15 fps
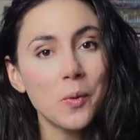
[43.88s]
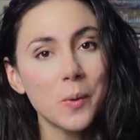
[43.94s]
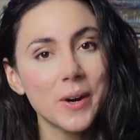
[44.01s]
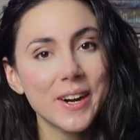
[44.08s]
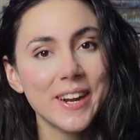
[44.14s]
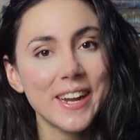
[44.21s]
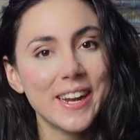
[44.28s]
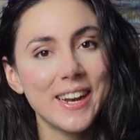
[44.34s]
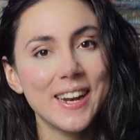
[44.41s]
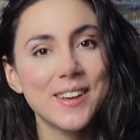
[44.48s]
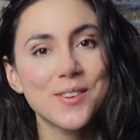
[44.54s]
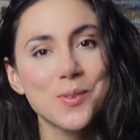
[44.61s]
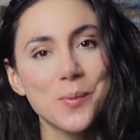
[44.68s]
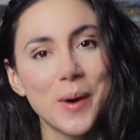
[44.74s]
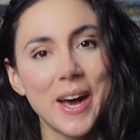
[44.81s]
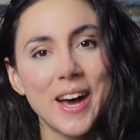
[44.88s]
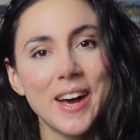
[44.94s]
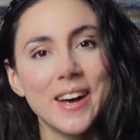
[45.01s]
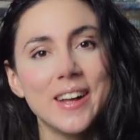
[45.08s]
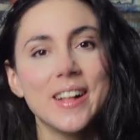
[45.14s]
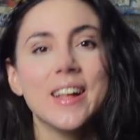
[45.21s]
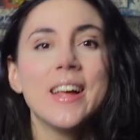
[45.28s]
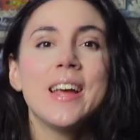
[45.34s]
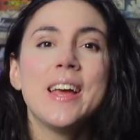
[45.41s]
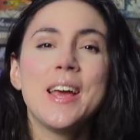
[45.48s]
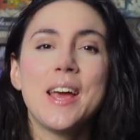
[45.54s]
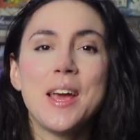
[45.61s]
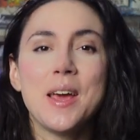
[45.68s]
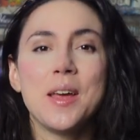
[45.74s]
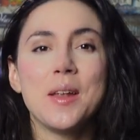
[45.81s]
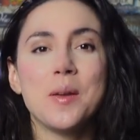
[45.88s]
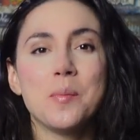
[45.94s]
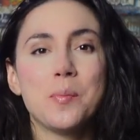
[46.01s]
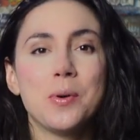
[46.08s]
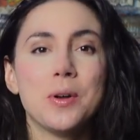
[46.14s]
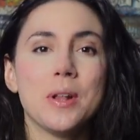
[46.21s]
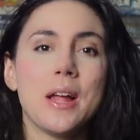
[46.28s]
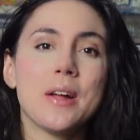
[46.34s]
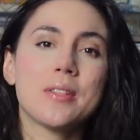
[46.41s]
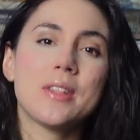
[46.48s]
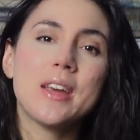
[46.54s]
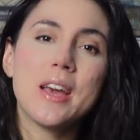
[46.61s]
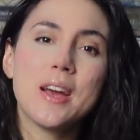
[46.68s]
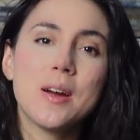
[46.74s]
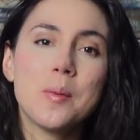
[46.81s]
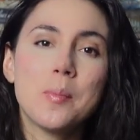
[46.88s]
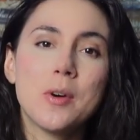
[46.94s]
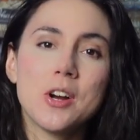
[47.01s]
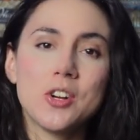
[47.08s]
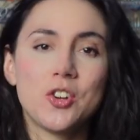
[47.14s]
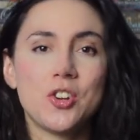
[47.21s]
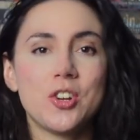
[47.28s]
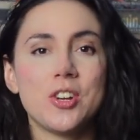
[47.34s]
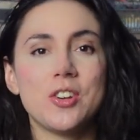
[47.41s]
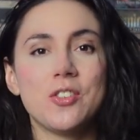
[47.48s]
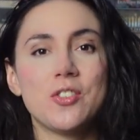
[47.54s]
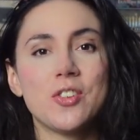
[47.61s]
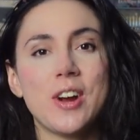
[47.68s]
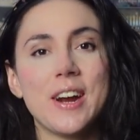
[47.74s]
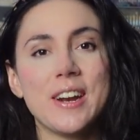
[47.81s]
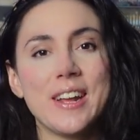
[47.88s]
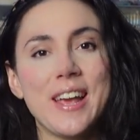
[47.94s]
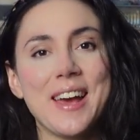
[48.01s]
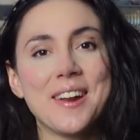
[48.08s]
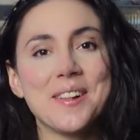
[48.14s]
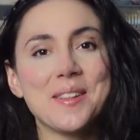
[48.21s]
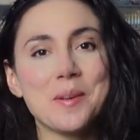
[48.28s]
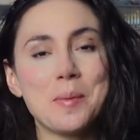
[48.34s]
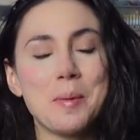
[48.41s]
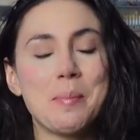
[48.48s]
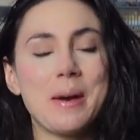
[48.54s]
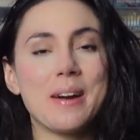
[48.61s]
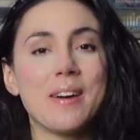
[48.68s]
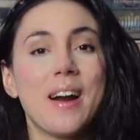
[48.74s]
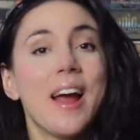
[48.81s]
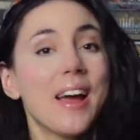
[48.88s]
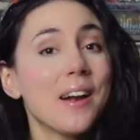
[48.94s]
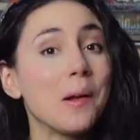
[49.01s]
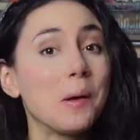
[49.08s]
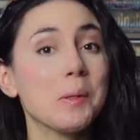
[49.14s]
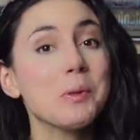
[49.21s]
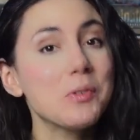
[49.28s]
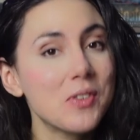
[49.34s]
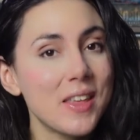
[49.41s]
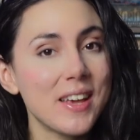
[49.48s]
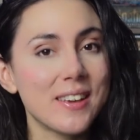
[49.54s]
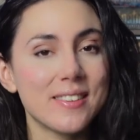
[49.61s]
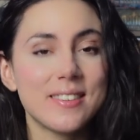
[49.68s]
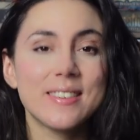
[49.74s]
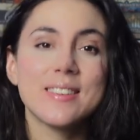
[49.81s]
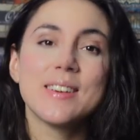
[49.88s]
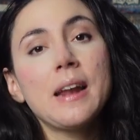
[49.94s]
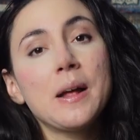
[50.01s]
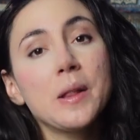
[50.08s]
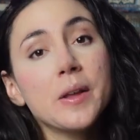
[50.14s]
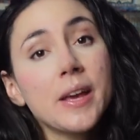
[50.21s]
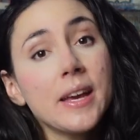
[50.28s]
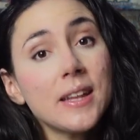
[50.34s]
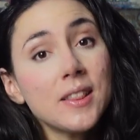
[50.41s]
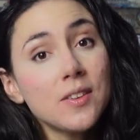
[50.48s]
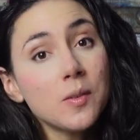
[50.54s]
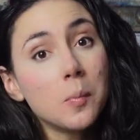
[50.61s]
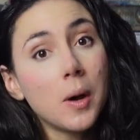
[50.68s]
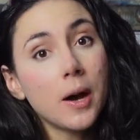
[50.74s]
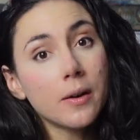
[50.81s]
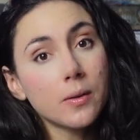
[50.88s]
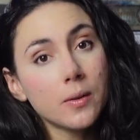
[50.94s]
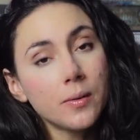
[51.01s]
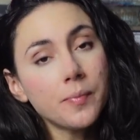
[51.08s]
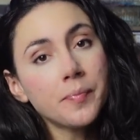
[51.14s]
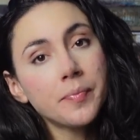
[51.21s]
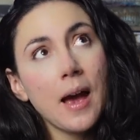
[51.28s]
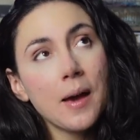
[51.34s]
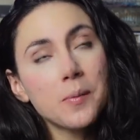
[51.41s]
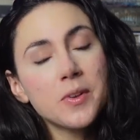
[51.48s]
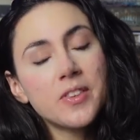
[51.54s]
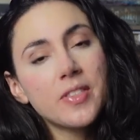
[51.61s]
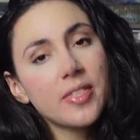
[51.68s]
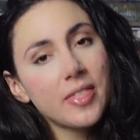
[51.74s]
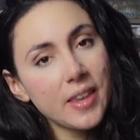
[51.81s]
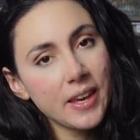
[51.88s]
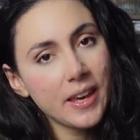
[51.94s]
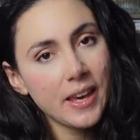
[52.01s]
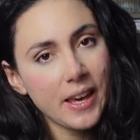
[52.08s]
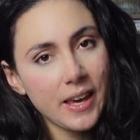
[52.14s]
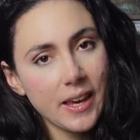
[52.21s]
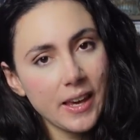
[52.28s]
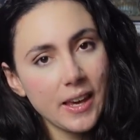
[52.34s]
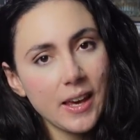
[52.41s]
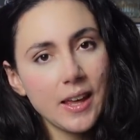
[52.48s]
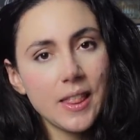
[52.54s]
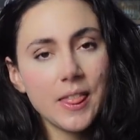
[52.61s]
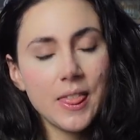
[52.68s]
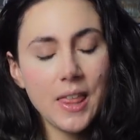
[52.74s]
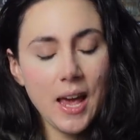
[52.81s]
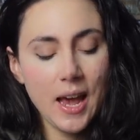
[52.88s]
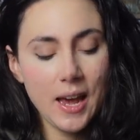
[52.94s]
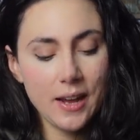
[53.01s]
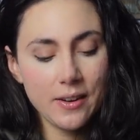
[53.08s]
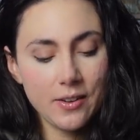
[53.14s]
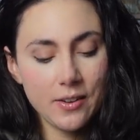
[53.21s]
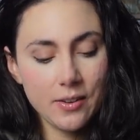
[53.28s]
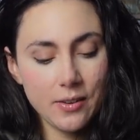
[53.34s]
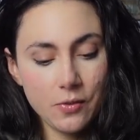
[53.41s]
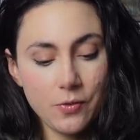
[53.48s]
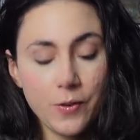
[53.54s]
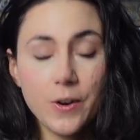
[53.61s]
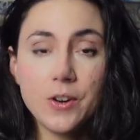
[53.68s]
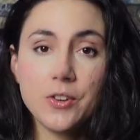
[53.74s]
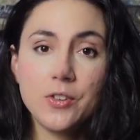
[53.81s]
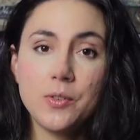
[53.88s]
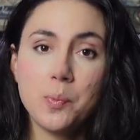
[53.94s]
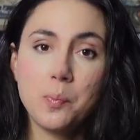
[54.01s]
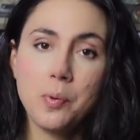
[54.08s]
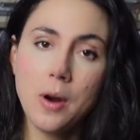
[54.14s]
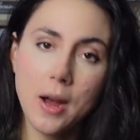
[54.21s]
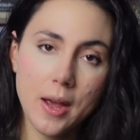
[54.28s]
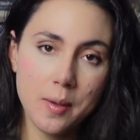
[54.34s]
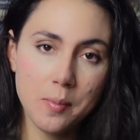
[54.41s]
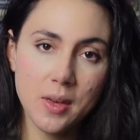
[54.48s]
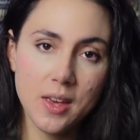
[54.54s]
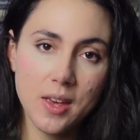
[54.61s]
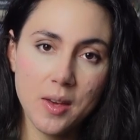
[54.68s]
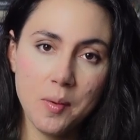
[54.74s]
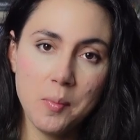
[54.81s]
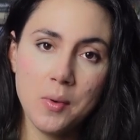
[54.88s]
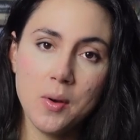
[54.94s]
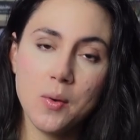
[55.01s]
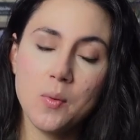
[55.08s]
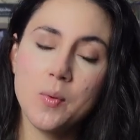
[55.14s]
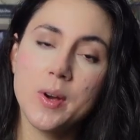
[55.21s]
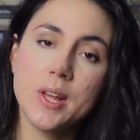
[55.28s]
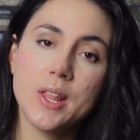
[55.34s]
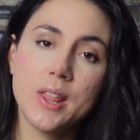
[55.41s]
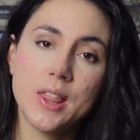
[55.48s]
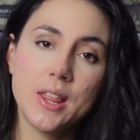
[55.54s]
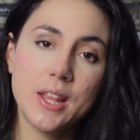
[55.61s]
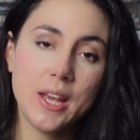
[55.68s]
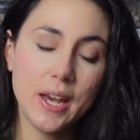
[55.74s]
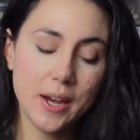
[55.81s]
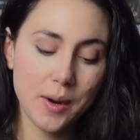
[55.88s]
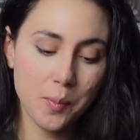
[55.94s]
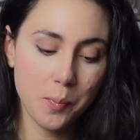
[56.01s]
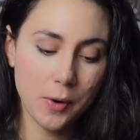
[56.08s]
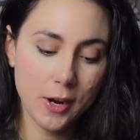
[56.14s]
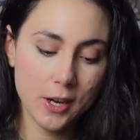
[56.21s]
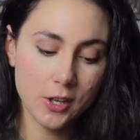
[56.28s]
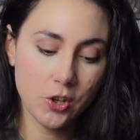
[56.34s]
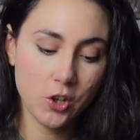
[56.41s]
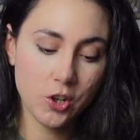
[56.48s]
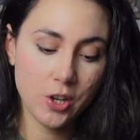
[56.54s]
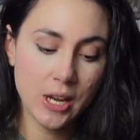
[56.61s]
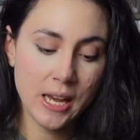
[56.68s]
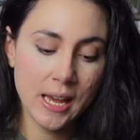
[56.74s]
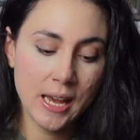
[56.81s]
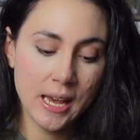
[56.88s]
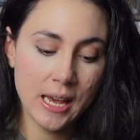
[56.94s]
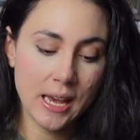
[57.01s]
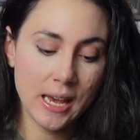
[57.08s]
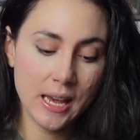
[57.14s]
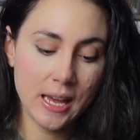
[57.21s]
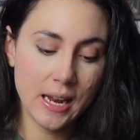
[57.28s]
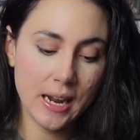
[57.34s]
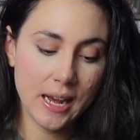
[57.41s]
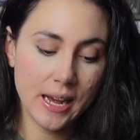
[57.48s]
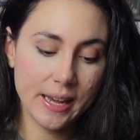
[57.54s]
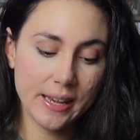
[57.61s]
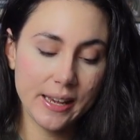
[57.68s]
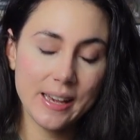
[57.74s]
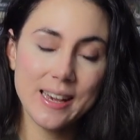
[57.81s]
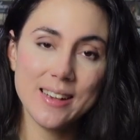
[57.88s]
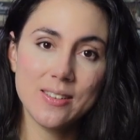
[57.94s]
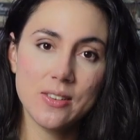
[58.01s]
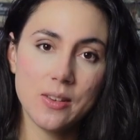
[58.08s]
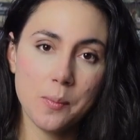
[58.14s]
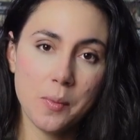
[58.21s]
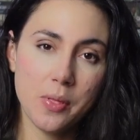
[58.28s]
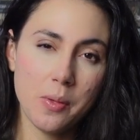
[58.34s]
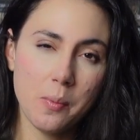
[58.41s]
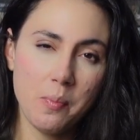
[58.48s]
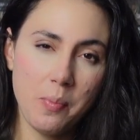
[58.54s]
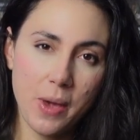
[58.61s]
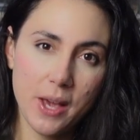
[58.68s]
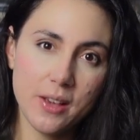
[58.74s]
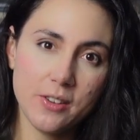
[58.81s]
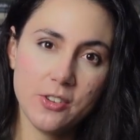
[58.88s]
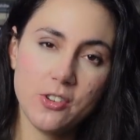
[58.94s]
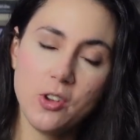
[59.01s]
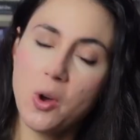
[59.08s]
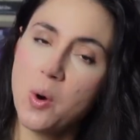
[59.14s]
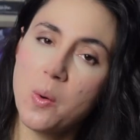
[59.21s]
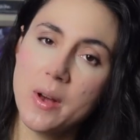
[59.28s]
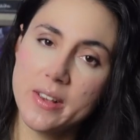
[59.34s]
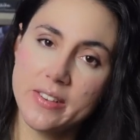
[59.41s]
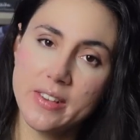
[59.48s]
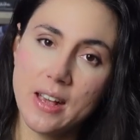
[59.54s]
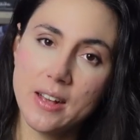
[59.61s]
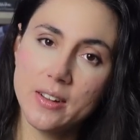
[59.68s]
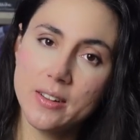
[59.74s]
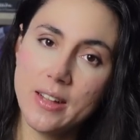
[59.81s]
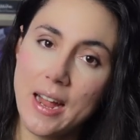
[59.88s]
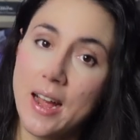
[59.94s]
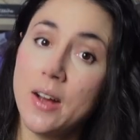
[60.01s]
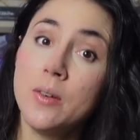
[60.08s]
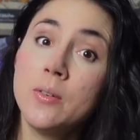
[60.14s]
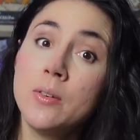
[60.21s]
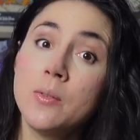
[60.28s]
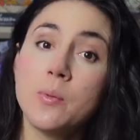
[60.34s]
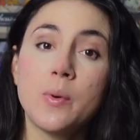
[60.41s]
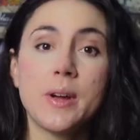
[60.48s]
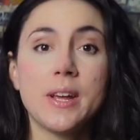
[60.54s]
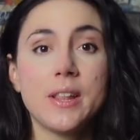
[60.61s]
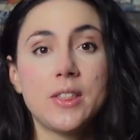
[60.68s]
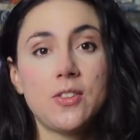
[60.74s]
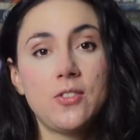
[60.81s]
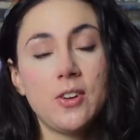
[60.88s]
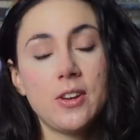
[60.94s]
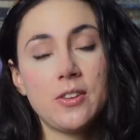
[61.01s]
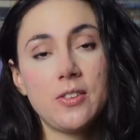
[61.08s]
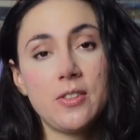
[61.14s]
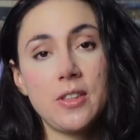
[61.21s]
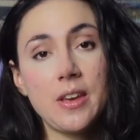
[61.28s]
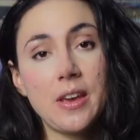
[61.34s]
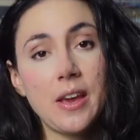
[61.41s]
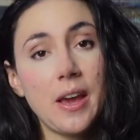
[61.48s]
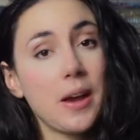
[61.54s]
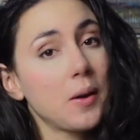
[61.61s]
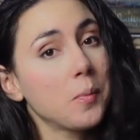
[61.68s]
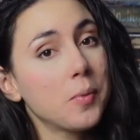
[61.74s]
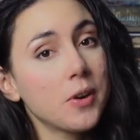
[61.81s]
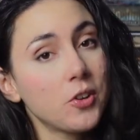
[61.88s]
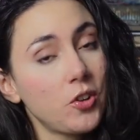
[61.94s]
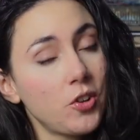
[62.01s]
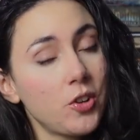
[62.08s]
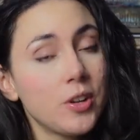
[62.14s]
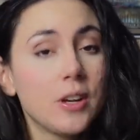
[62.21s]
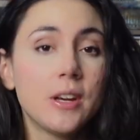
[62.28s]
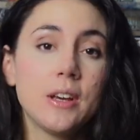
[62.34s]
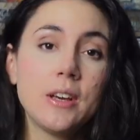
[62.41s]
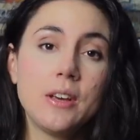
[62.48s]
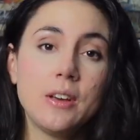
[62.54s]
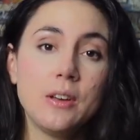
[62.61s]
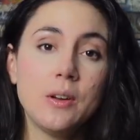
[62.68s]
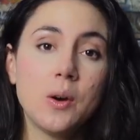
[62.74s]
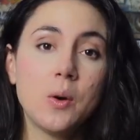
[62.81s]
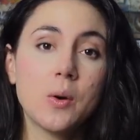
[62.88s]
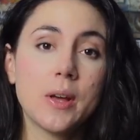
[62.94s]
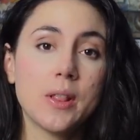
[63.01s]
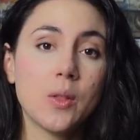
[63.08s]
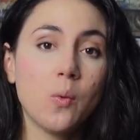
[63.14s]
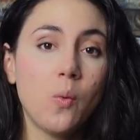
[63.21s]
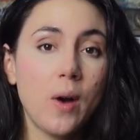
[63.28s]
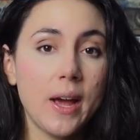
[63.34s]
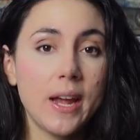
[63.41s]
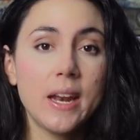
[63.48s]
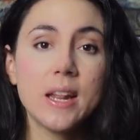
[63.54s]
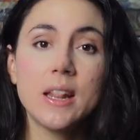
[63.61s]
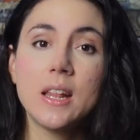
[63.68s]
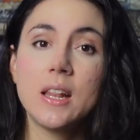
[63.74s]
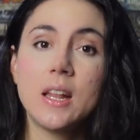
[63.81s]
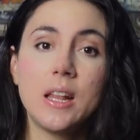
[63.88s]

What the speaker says: work in as well and pull out the airbrush and try to get a little bit better at all those things. Now, looking at this model, I was thinking that first prime him with the airbrush, and I can get some of the base OSL down with just the airbrush, you know, get the white and then the